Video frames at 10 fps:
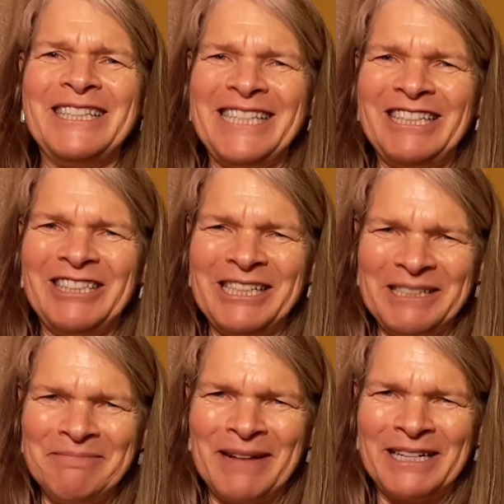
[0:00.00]
The teachings
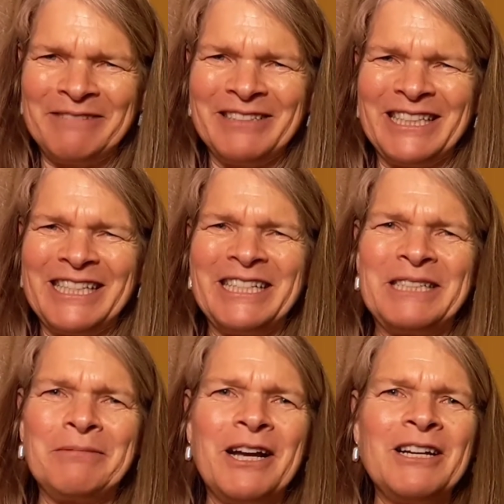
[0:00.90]
embedded within the
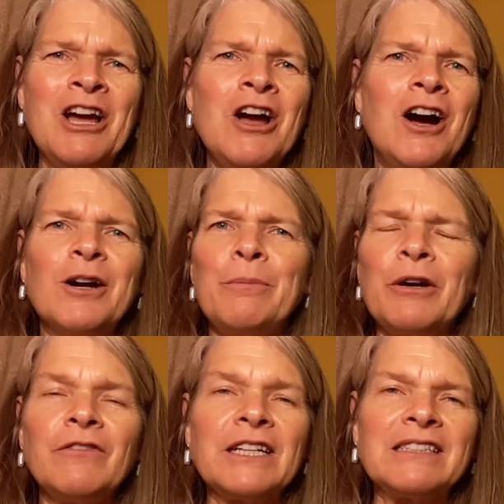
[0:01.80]
spread are a
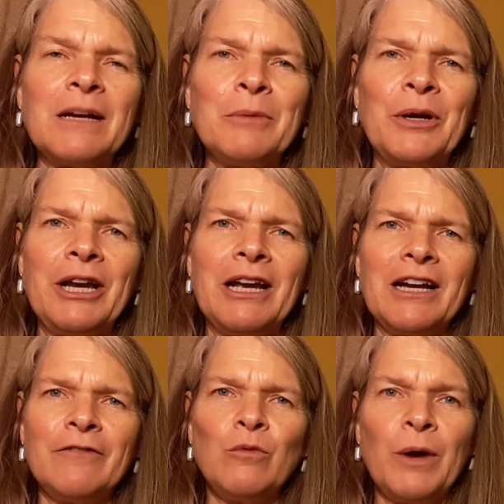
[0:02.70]
perfect summary
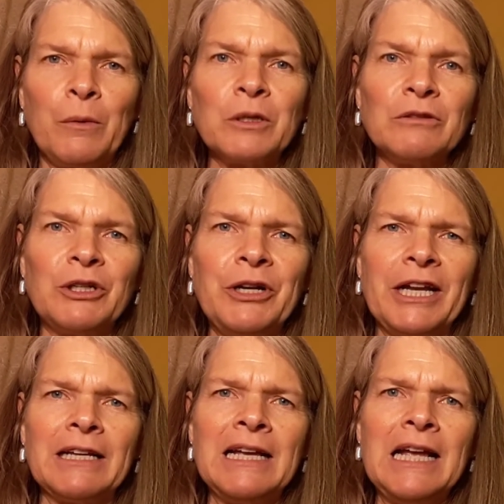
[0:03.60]
of what we're
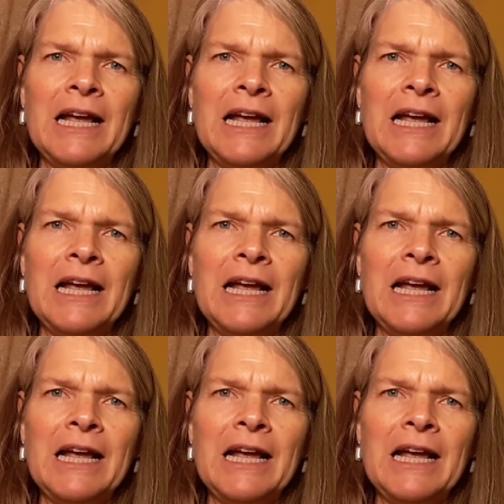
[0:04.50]
learning